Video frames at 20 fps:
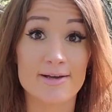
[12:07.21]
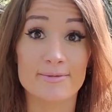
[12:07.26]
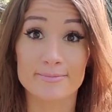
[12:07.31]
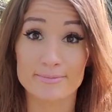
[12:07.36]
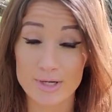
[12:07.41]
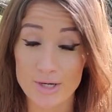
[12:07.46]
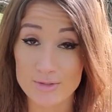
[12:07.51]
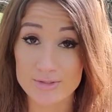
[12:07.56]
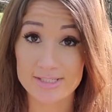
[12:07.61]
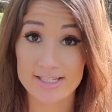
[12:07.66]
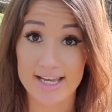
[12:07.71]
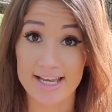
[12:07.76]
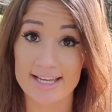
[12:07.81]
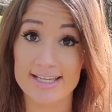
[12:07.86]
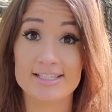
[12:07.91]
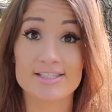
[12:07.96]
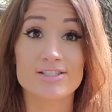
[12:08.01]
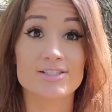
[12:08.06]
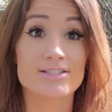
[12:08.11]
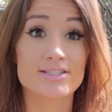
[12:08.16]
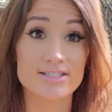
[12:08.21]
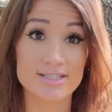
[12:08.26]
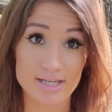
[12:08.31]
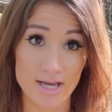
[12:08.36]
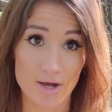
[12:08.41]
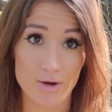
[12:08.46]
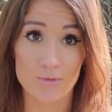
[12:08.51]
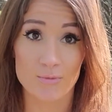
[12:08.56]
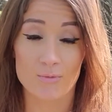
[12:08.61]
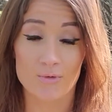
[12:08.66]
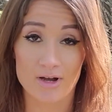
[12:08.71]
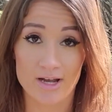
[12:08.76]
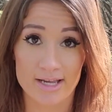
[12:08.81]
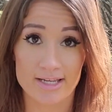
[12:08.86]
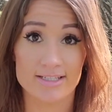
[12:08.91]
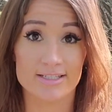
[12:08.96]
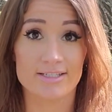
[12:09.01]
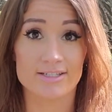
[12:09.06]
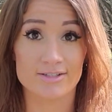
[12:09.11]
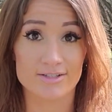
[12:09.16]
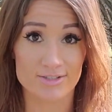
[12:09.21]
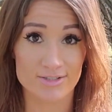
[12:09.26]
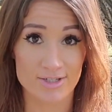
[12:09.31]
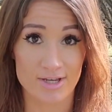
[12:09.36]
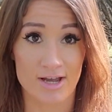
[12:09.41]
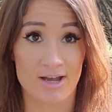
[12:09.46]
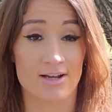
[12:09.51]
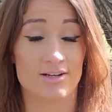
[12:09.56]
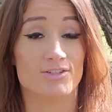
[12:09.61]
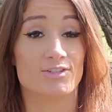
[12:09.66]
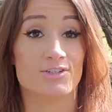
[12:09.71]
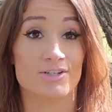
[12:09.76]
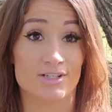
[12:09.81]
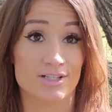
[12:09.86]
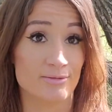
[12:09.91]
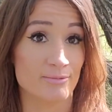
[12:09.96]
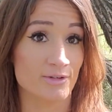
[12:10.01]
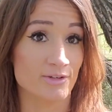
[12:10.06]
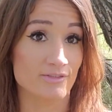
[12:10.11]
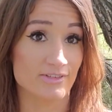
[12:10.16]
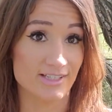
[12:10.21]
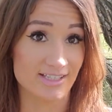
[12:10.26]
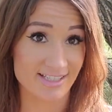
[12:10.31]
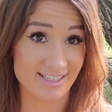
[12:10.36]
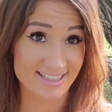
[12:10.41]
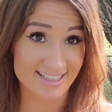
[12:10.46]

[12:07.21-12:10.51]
most guys don't want you to talk during the movie.